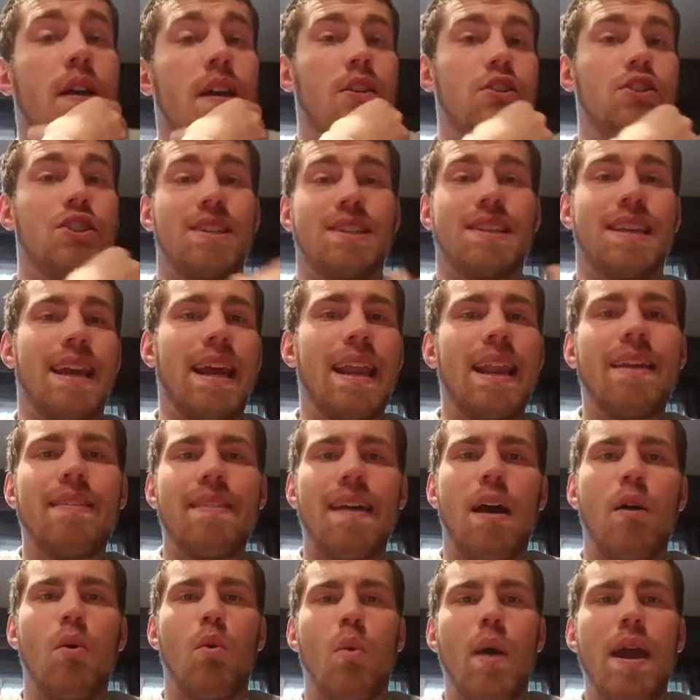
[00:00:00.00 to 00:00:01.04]
Just getting
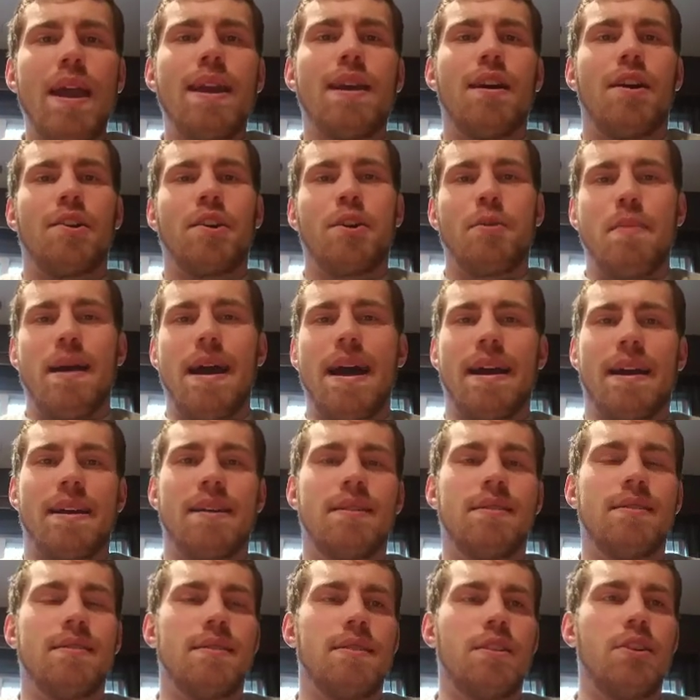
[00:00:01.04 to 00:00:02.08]
that weight on your back.
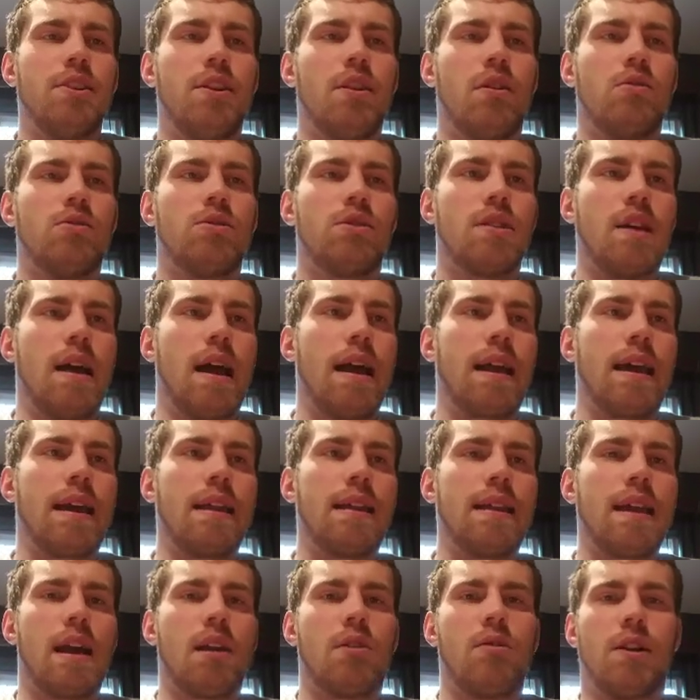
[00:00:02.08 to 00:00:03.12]
I
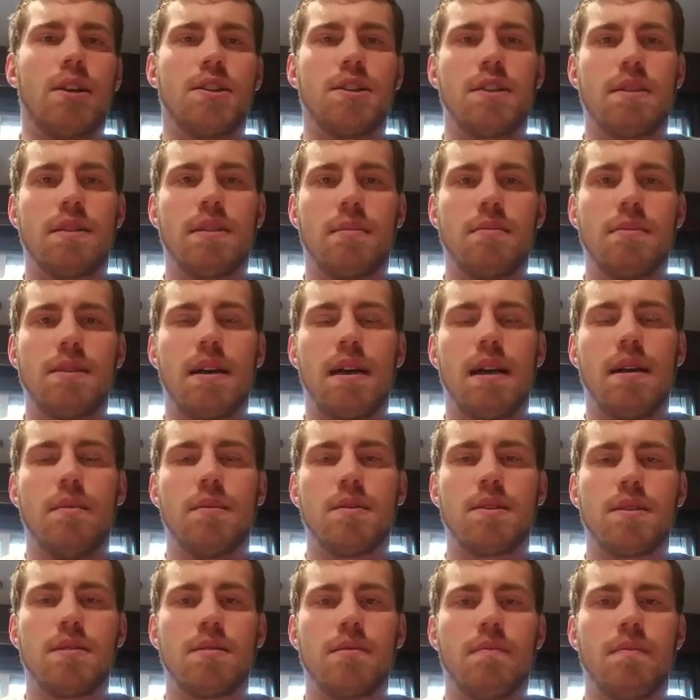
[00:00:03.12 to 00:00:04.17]
get that question
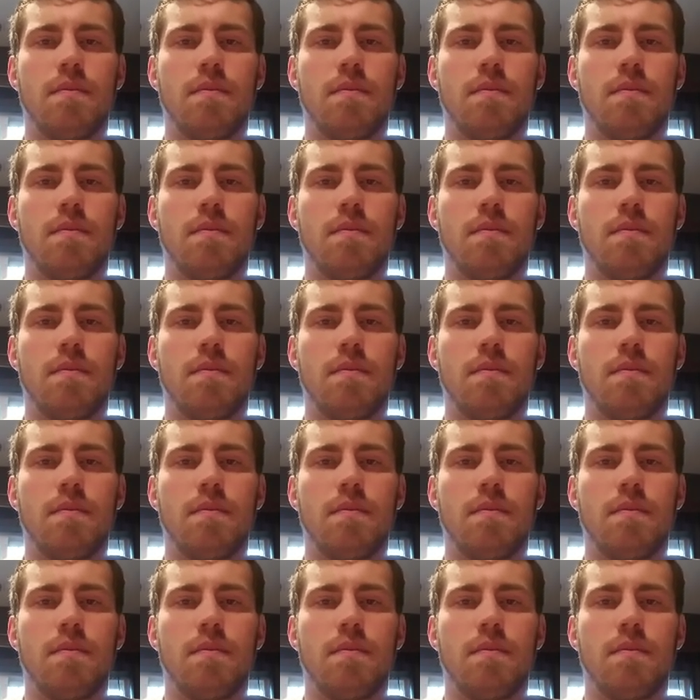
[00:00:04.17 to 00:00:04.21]
sometimes.